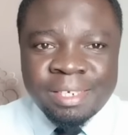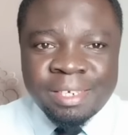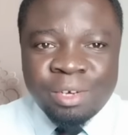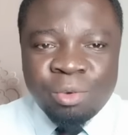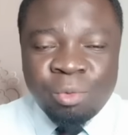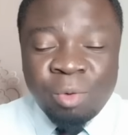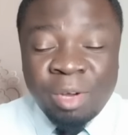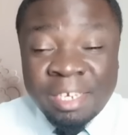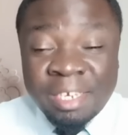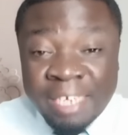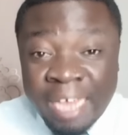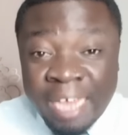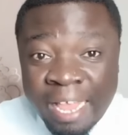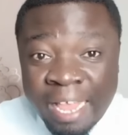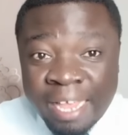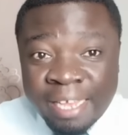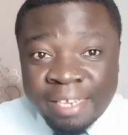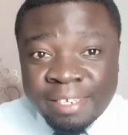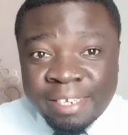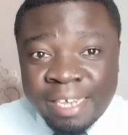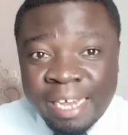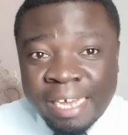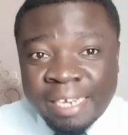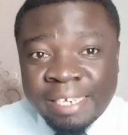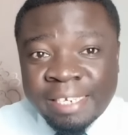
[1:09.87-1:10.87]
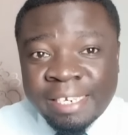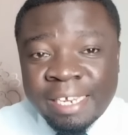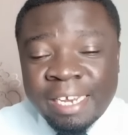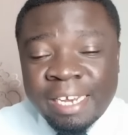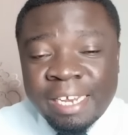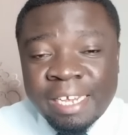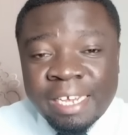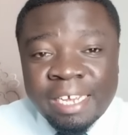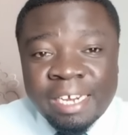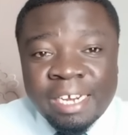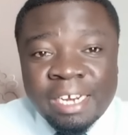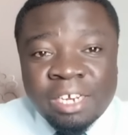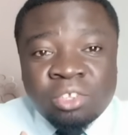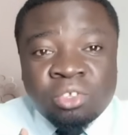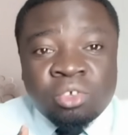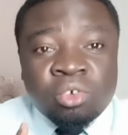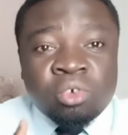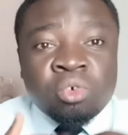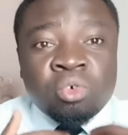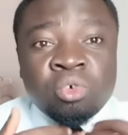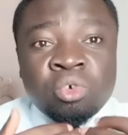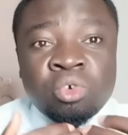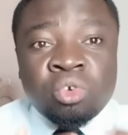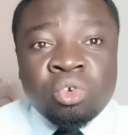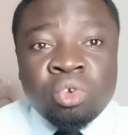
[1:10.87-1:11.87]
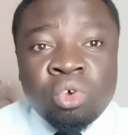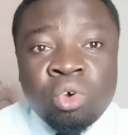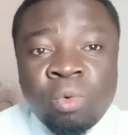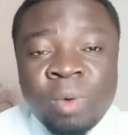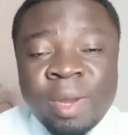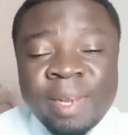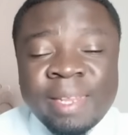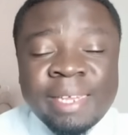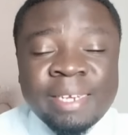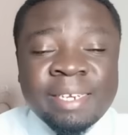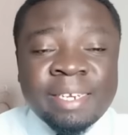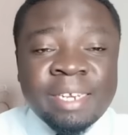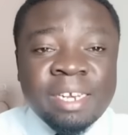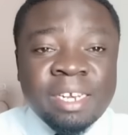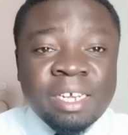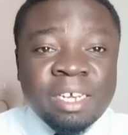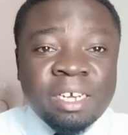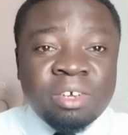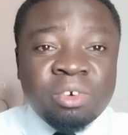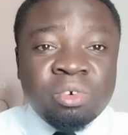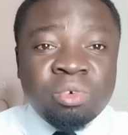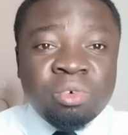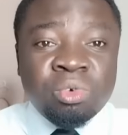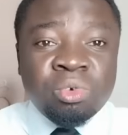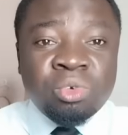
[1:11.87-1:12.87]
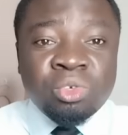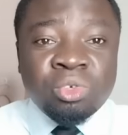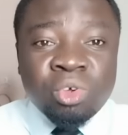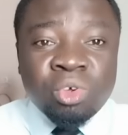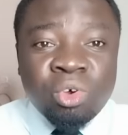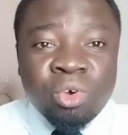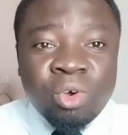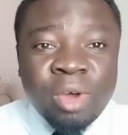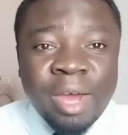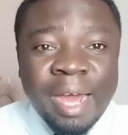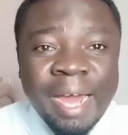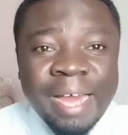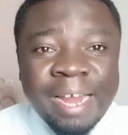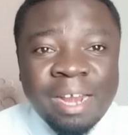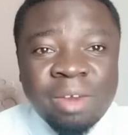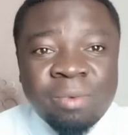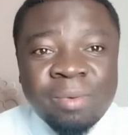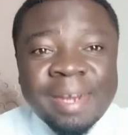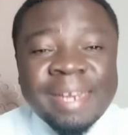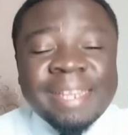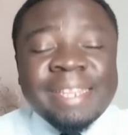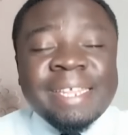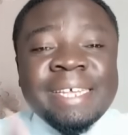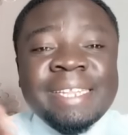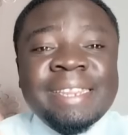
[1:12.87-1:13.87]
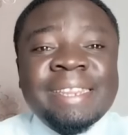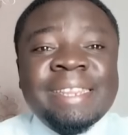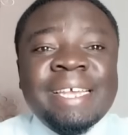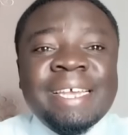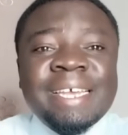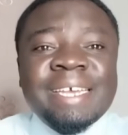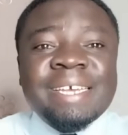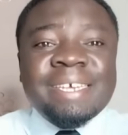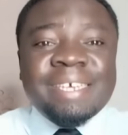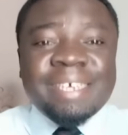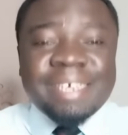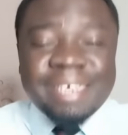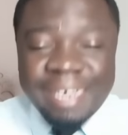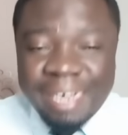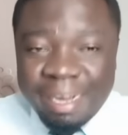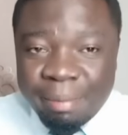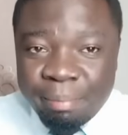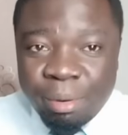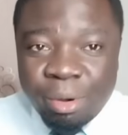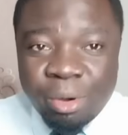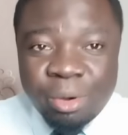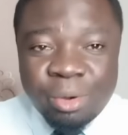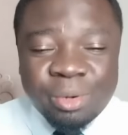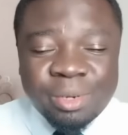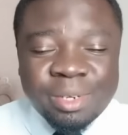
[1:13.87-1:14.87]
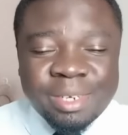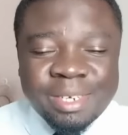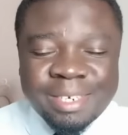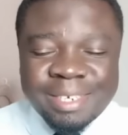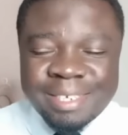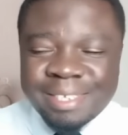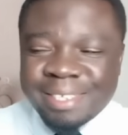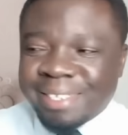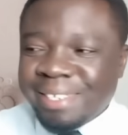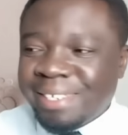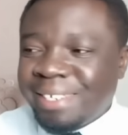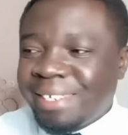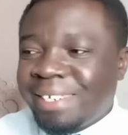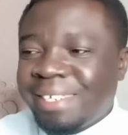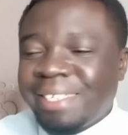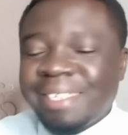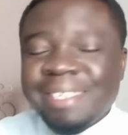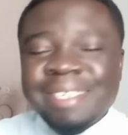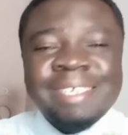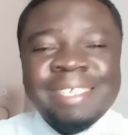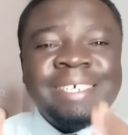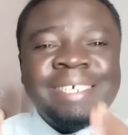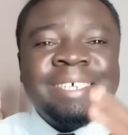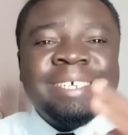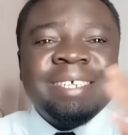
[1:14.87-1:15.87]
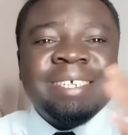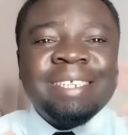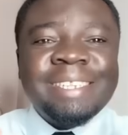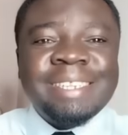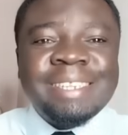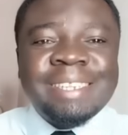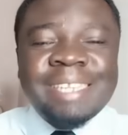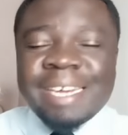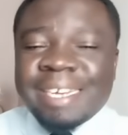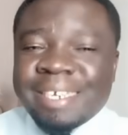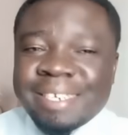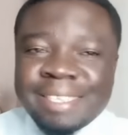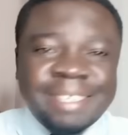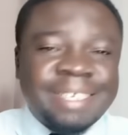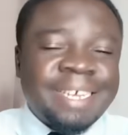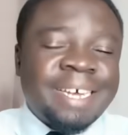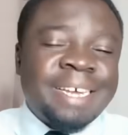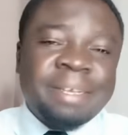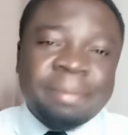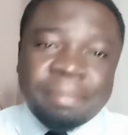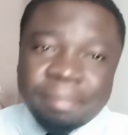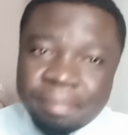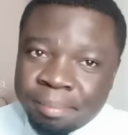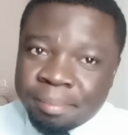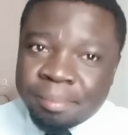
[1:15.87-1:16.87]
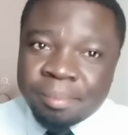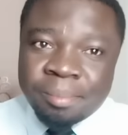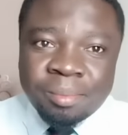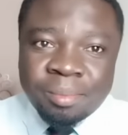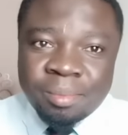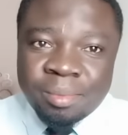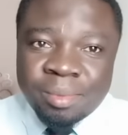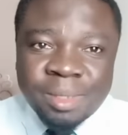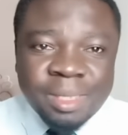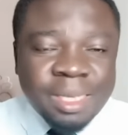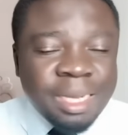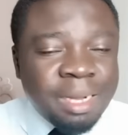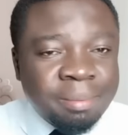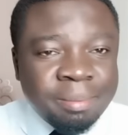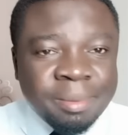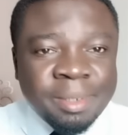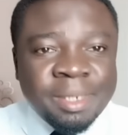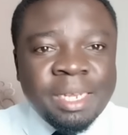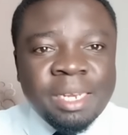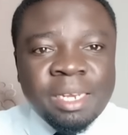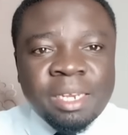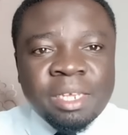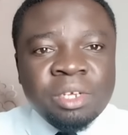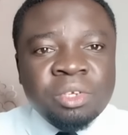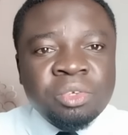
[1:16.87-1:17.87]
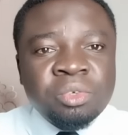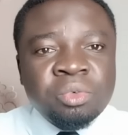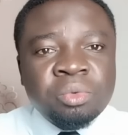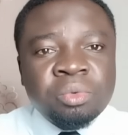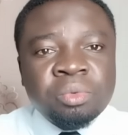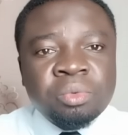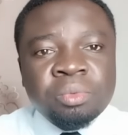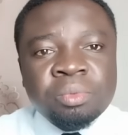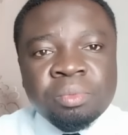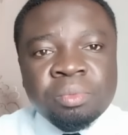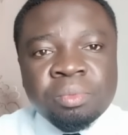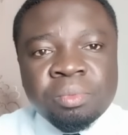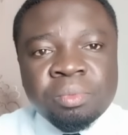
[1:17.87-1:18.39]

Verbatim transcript: what Kenyans are telling Rachel Ruto, what they're telling Ruto, and what they think about that time. I'm telling you,